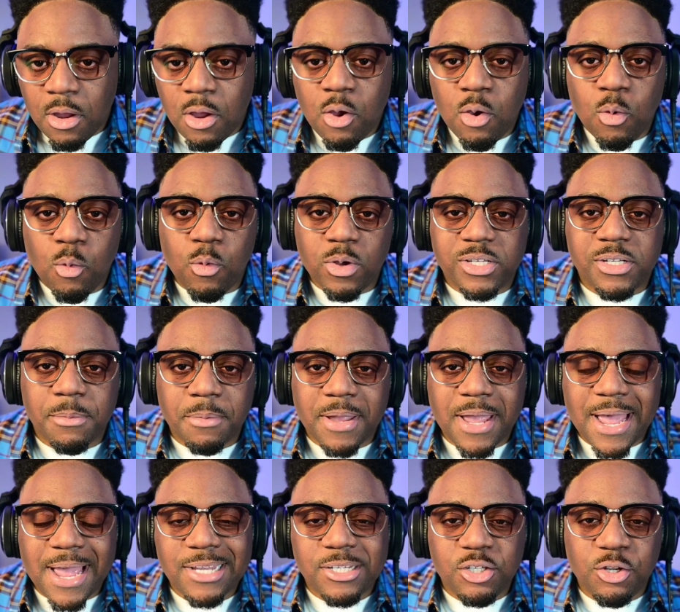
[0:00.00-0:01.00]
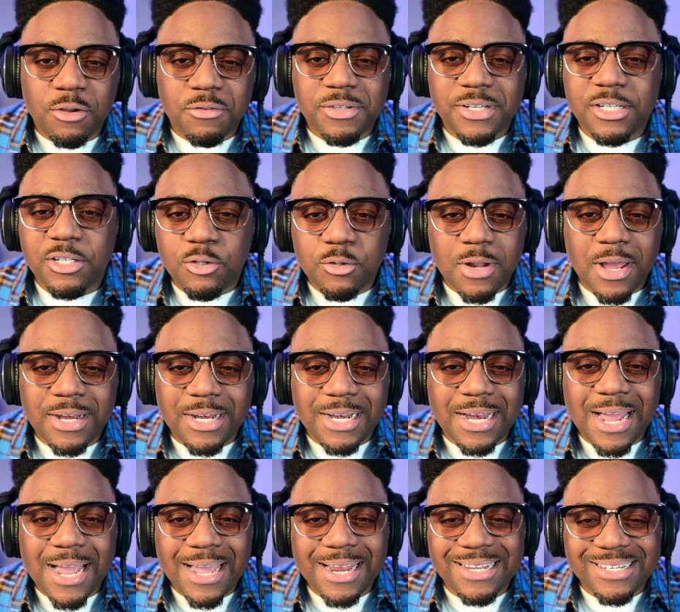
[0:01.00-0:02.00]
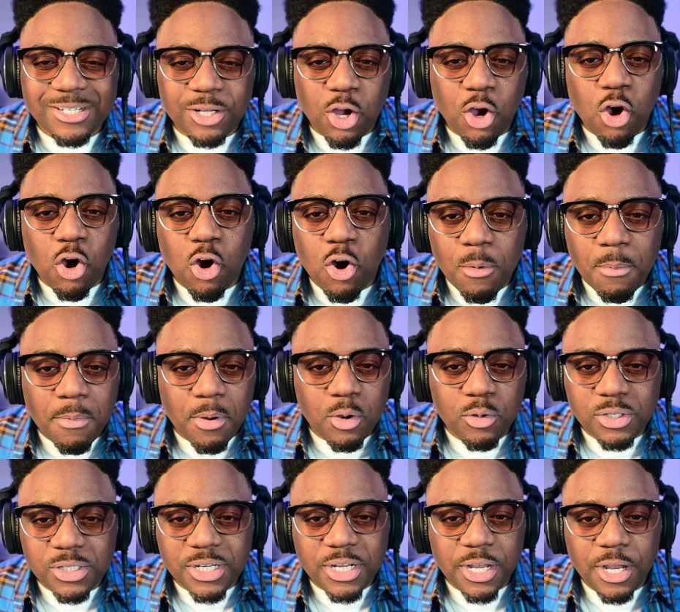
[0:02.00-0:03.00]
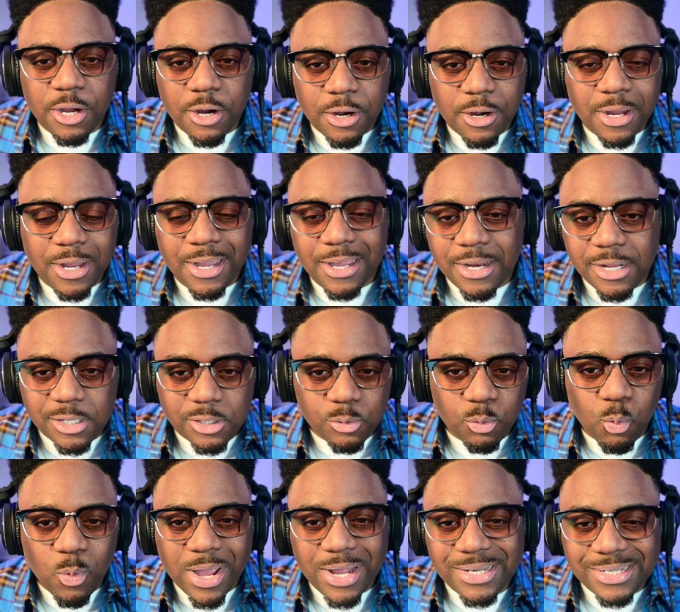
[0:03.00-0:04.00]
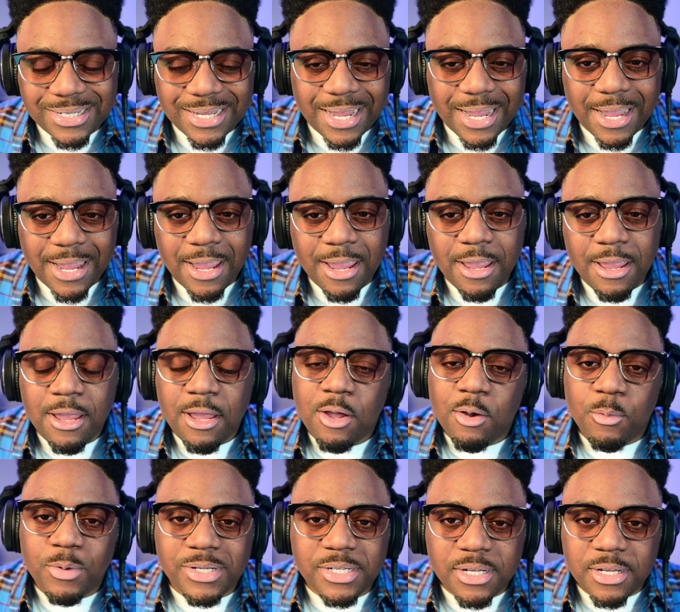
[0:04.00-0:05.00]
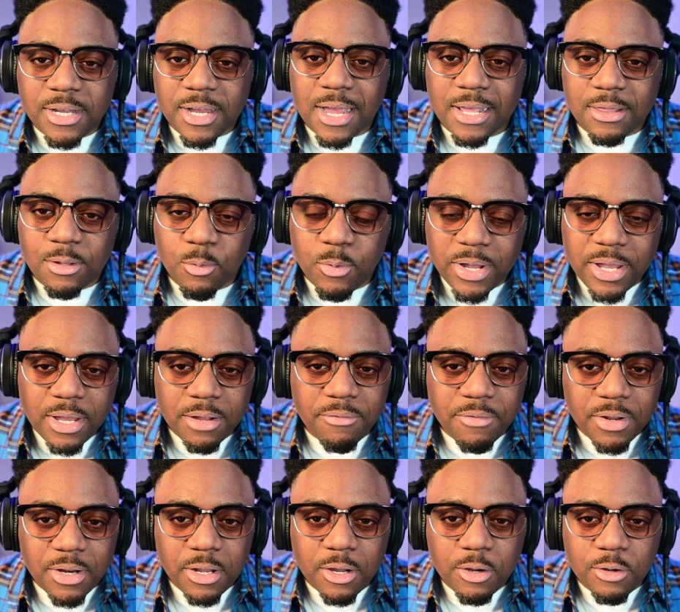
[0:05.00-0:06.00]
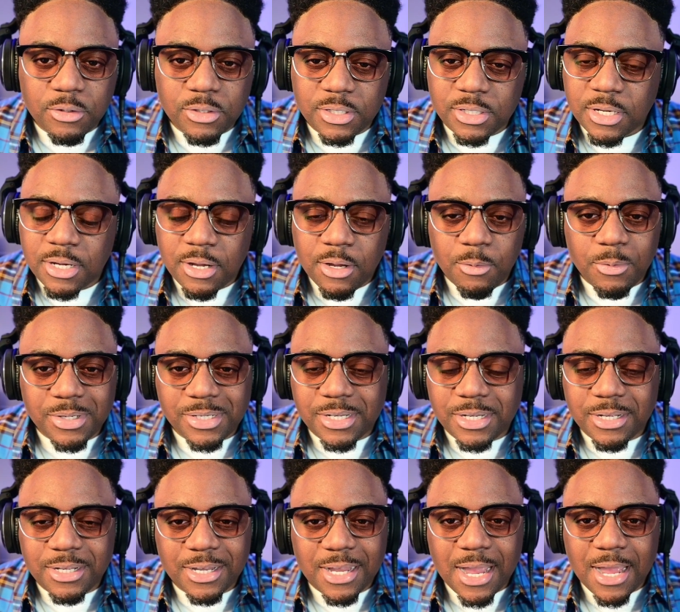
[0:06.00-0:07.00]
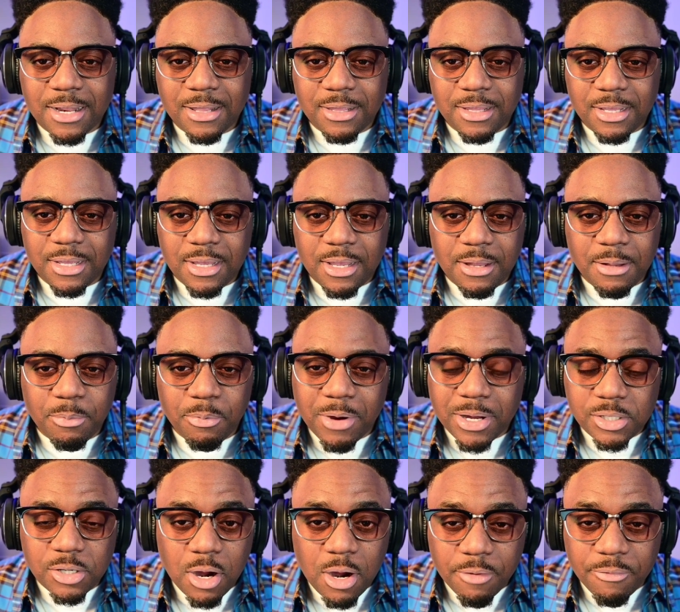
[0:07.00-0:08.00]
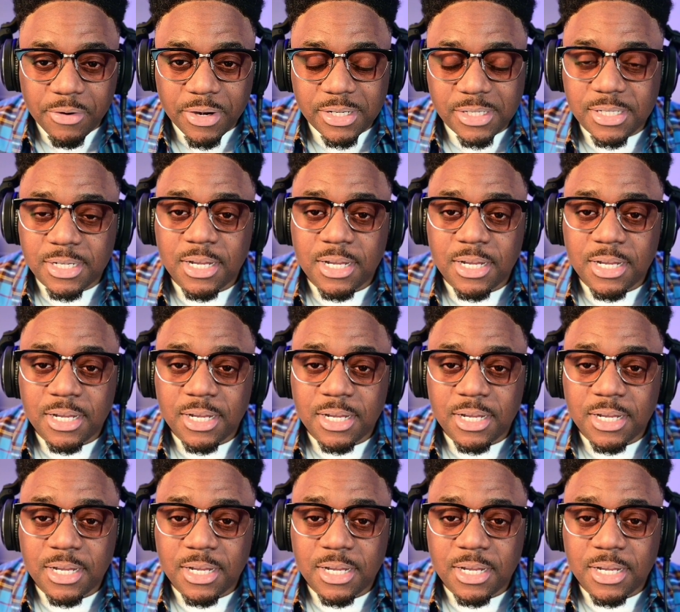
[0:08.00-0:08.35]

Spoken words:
What's up, guys? UFC 299 is almost here. It is Wednesday. We still got the weigh-in videos. We still got the press conference.